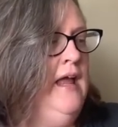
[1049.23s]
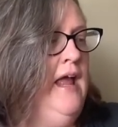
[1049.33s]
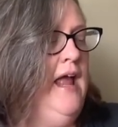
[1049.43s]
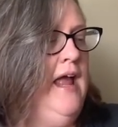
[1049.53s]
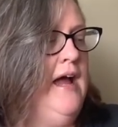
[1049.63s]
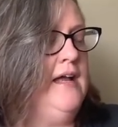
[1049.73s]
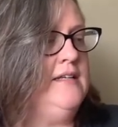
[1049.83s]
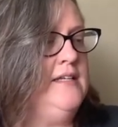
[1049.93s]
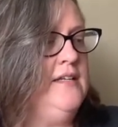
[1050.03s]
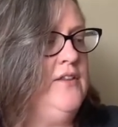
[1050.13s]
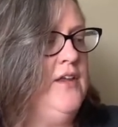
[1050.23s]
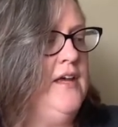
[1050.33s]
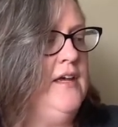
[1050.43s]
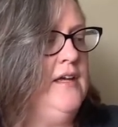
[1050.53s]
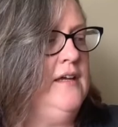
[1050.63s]
And
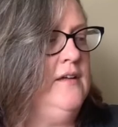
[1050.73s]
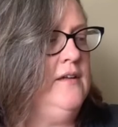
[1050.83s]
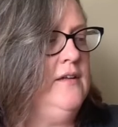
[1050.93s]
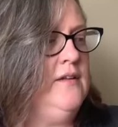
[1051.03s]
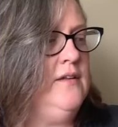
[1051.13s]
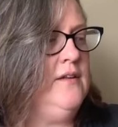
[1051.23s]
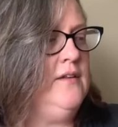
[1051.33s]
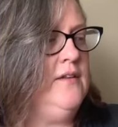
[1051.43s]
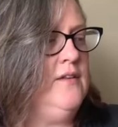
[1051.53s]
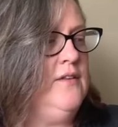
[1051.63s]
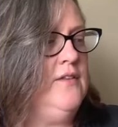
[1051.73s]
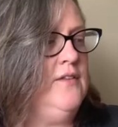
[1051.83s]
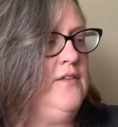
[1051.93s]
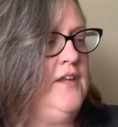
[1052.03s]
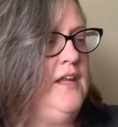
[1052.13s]
the
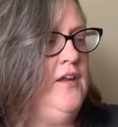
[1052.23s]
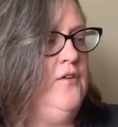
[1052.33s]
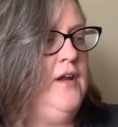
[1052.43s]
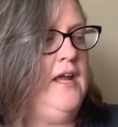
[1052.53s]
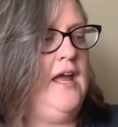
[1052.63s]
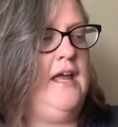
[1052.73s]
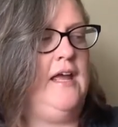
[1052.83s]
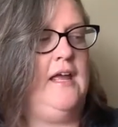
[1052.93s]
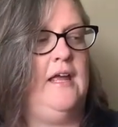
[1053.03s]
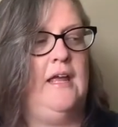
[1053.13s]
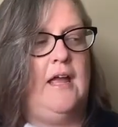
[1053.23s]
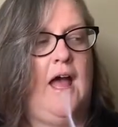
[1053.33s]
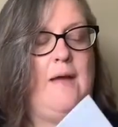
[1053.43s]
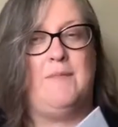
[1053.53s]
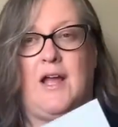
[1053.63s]
Kyrie,
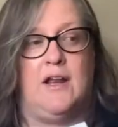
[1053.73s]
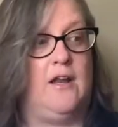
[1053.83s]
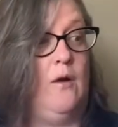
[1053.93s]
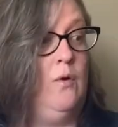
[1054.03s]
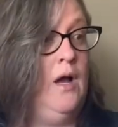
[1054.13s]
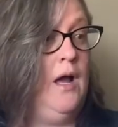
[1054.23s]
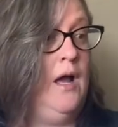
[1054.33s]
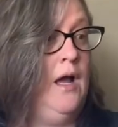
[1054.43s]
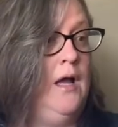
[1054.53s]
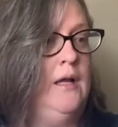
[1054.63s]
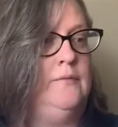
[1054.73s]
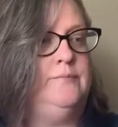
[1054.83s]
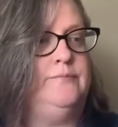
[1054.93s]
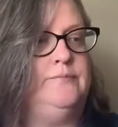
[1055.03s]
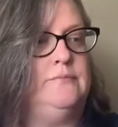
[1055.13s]
I'm not going to, whoa!
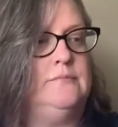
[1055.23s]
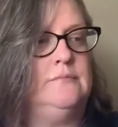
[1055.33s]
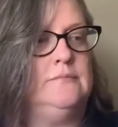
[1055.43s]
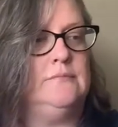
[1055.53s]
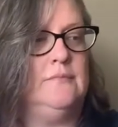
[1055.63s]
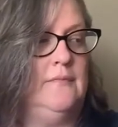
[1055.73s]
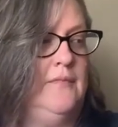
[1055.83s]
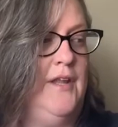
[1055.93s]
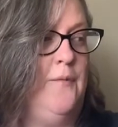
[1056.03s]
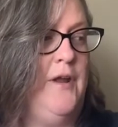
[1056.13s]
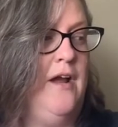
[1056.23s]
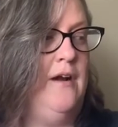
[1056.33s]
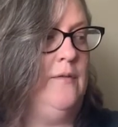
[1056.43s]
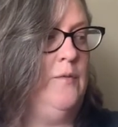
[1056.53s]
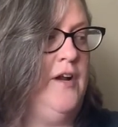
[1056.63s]
There we are.
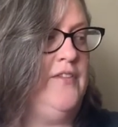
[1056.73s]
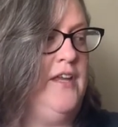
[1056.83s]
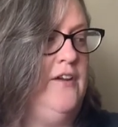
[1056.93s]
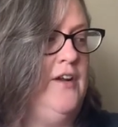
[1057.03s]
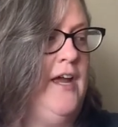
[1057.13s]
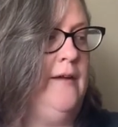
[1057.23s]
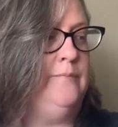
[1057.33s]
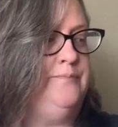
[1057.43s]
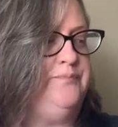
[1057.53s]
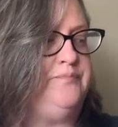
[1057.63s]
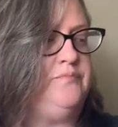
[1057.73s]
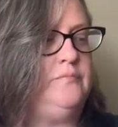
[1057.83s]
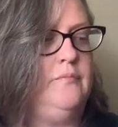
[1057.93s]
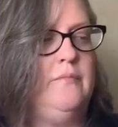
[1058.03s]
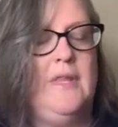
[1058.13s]
We're at the Kyrie.
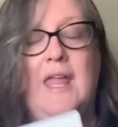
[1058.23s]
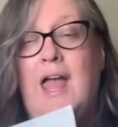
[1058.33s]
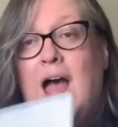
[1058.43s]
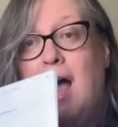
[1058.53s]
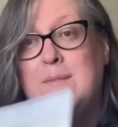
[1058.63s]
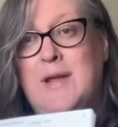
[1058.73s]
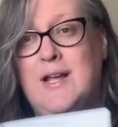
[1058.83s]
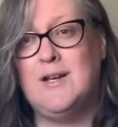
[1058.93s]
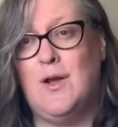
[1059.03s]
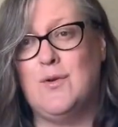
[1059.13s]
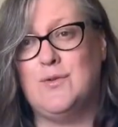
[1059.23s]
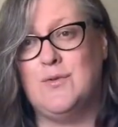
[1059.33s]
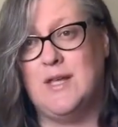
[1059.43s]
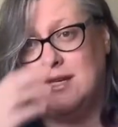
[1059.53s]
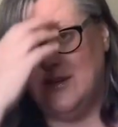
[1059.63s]
I'm not going to go through
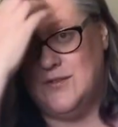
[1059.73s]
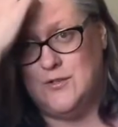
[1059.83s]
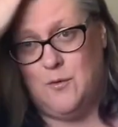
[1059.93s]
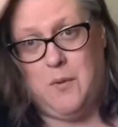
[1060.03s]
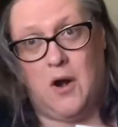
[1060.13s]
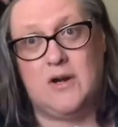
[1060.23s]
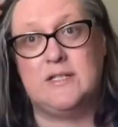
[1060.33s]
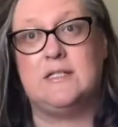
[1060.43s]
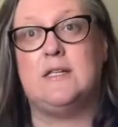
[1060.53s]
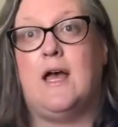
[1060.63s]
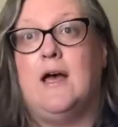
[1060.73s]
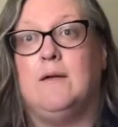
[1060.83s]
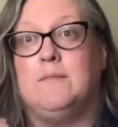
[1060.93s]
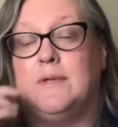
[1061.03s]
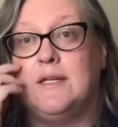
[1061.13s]
the individual parts
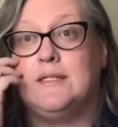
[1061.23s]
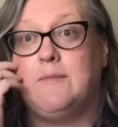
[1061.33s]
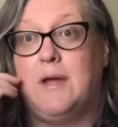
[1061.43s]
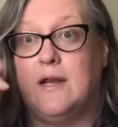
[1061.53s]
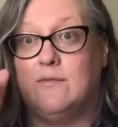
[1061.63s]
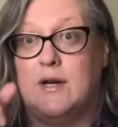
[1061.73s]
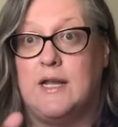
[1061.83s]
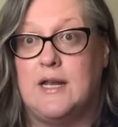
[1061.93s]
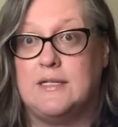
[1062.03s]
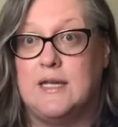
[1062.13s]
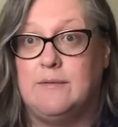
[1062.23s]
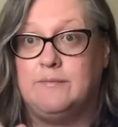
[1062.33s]
because I'm kind of running out of time.